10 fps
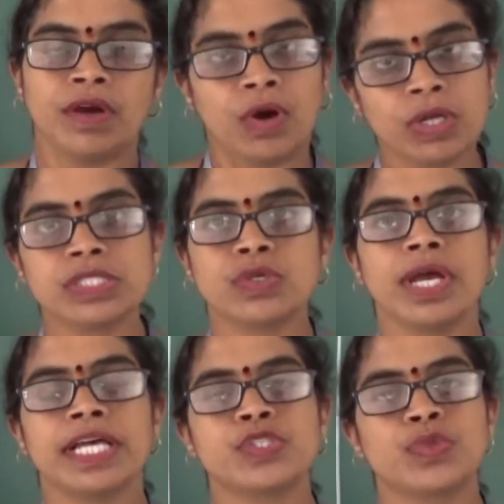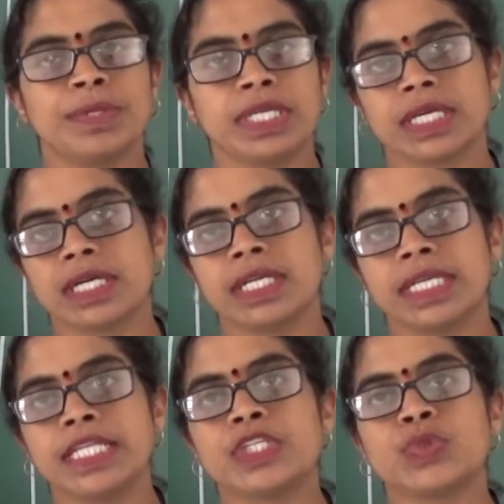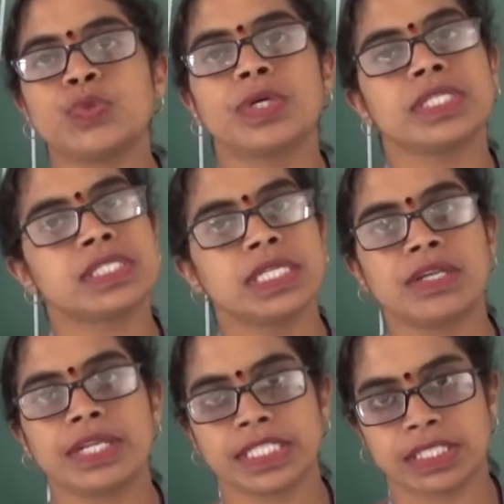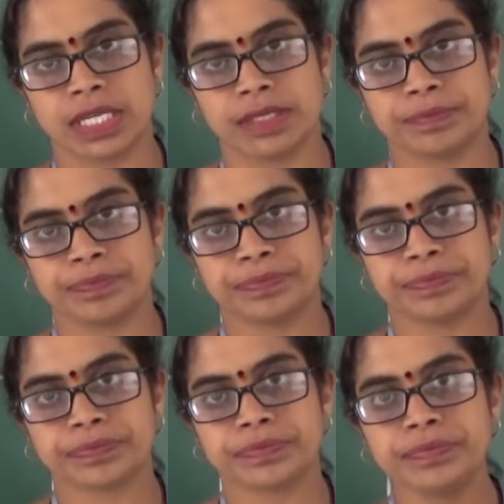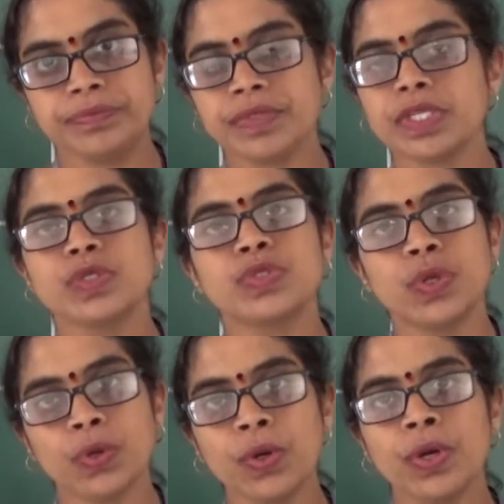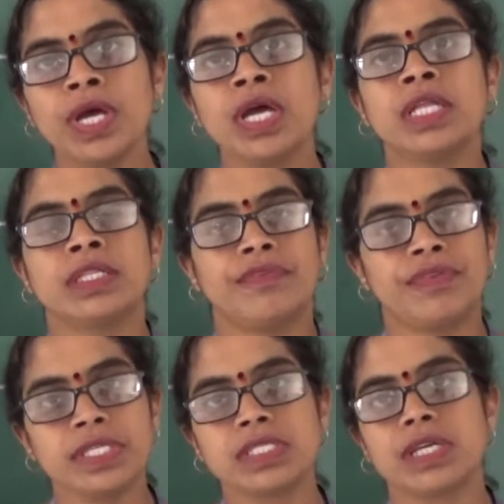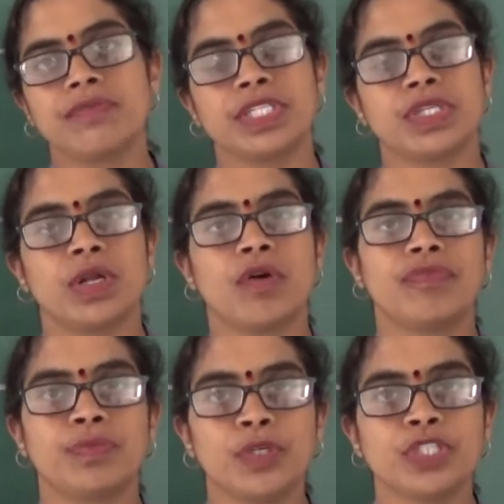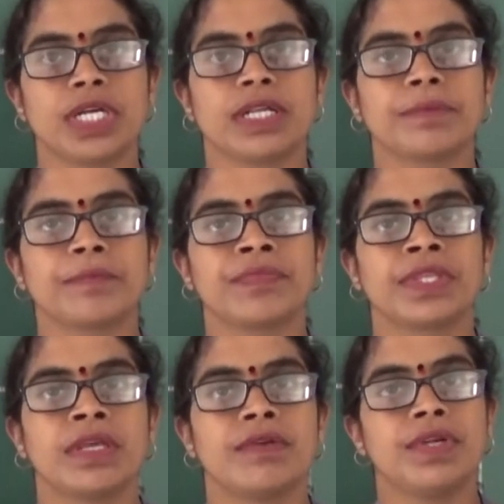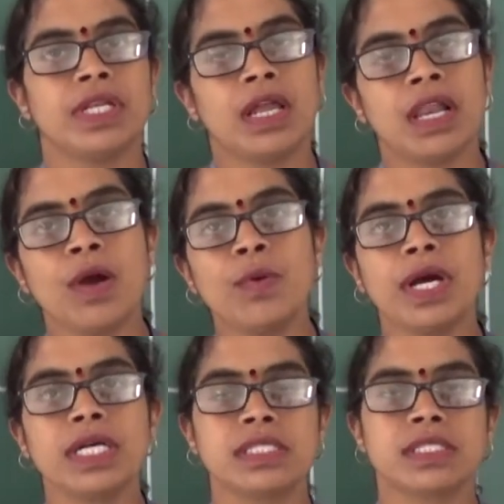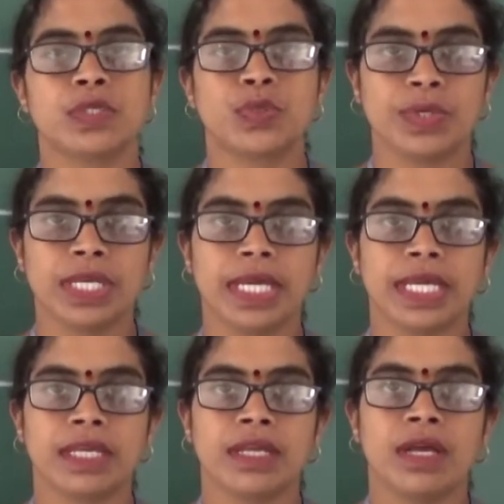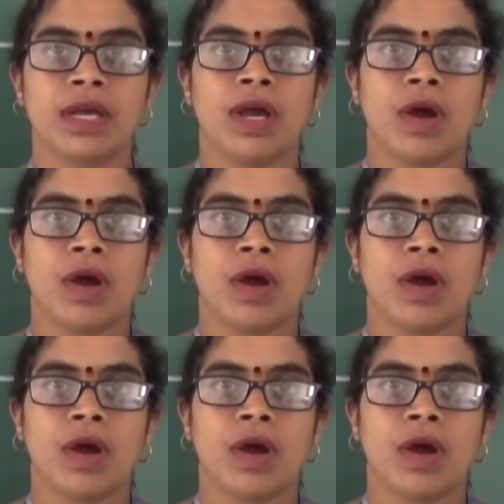also has to be taken into consideration. So, the first equation of motion will allow us to relate